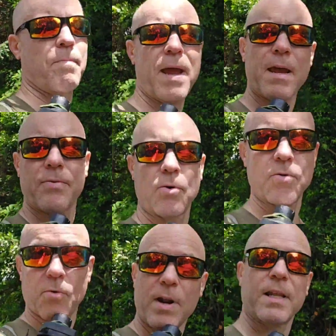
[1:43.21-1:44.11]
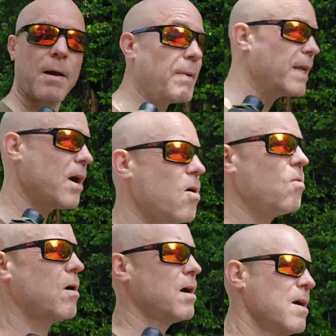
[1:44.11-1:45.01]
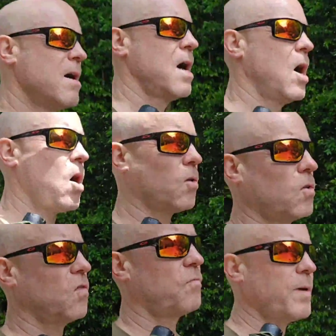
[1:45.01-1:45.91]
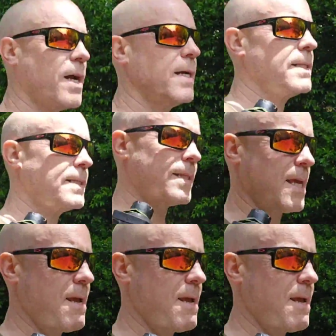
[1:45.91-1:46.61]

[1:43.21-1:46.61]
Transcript: path or the right Camino out of Biarritz.